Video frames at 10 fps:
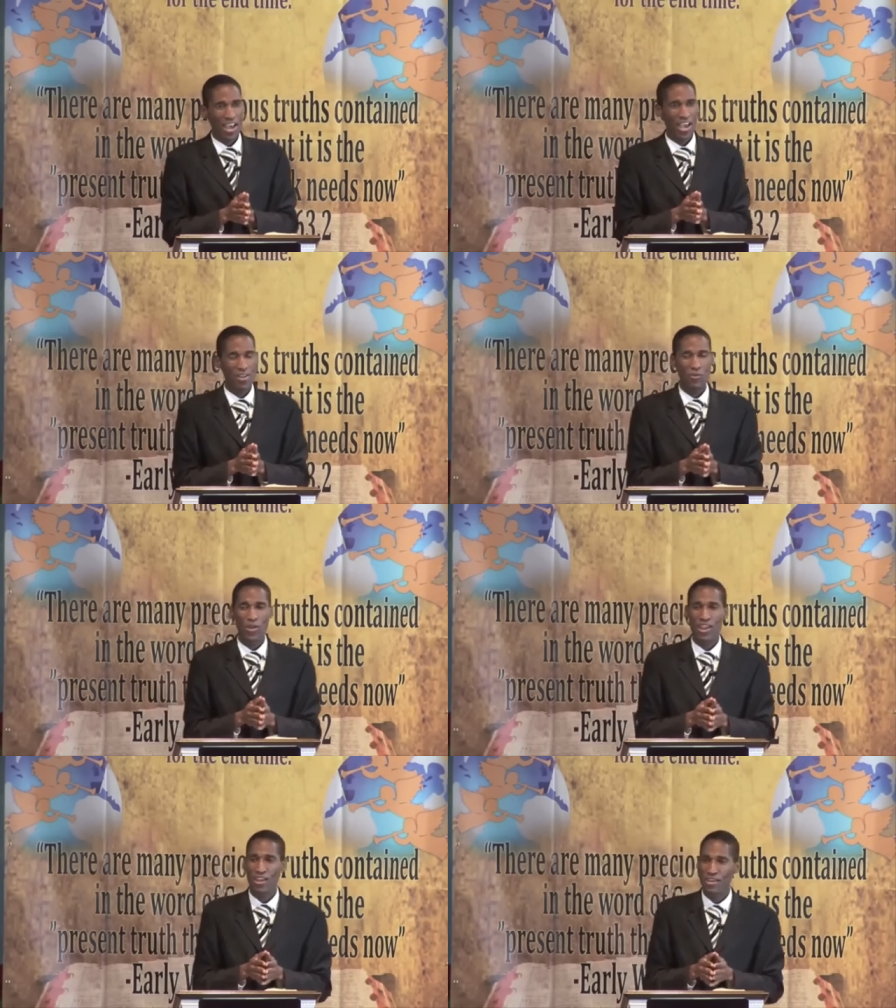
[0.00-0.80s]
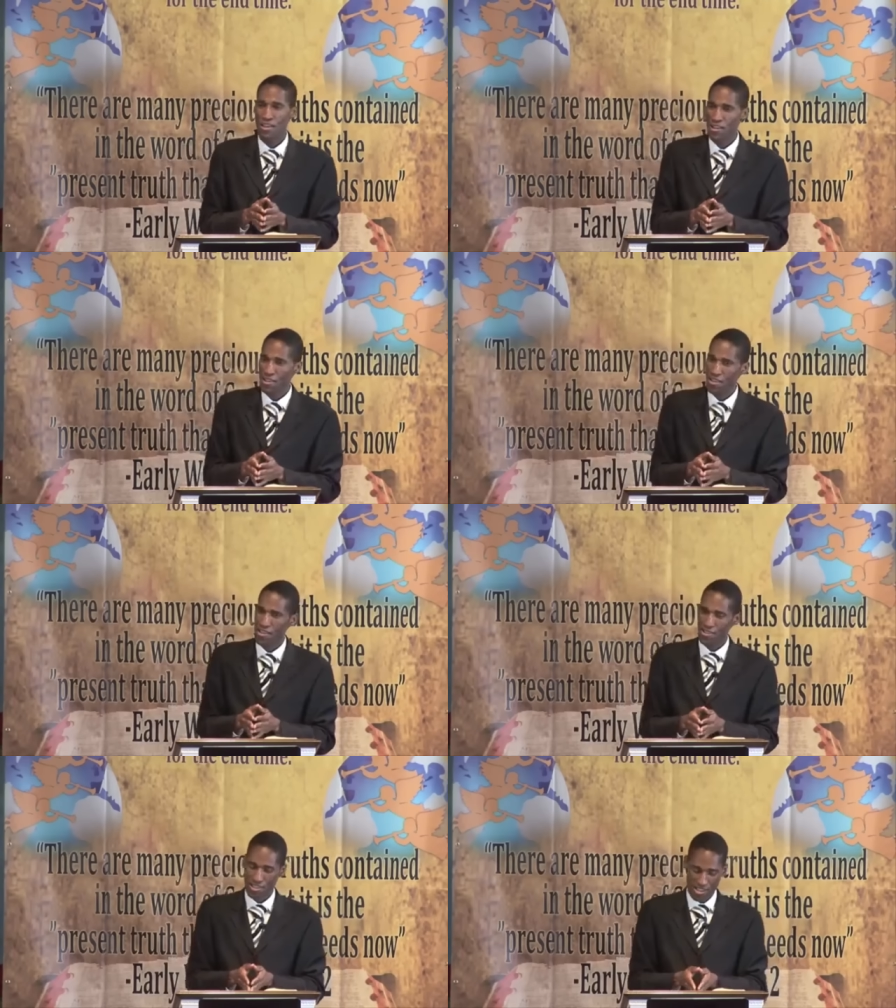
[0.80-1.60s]
And we
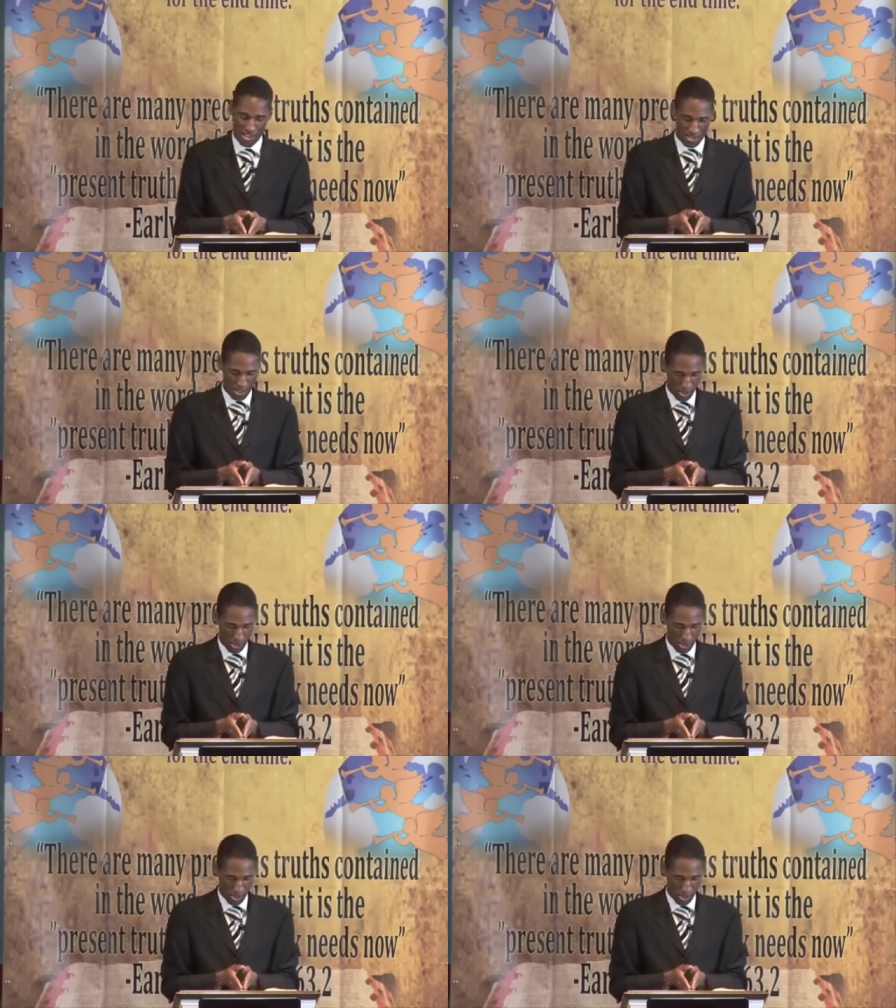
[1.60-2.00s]
see the